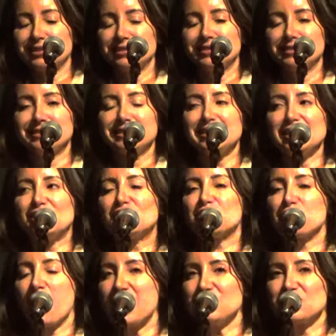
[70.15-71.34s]
That's a
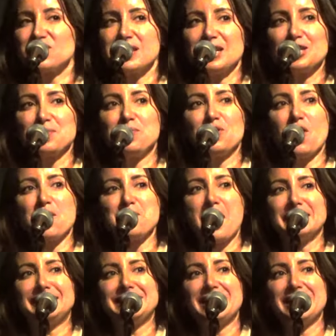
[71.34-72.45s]
strange thing to put on my